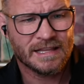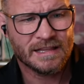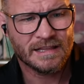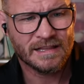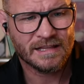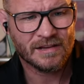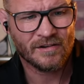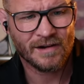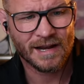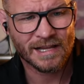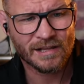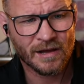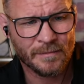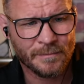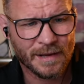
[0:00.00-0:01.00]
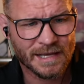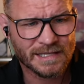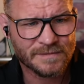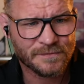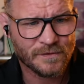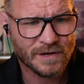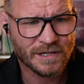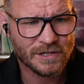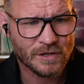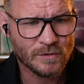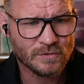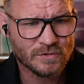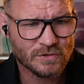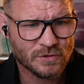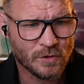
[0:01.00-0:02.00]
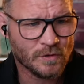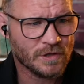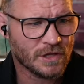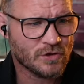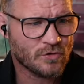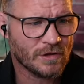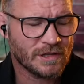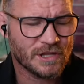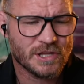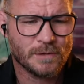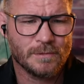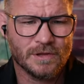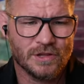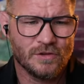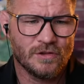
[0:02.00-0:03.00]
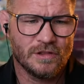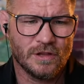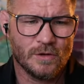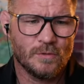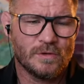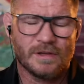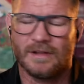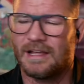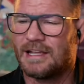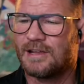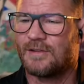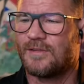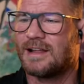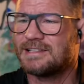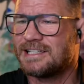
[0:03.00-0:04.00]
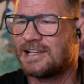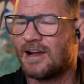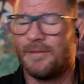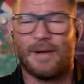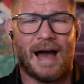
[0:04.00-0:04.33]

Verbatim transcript: Karate Combat is free use. Do your trilogy with Luke in Karate Combat.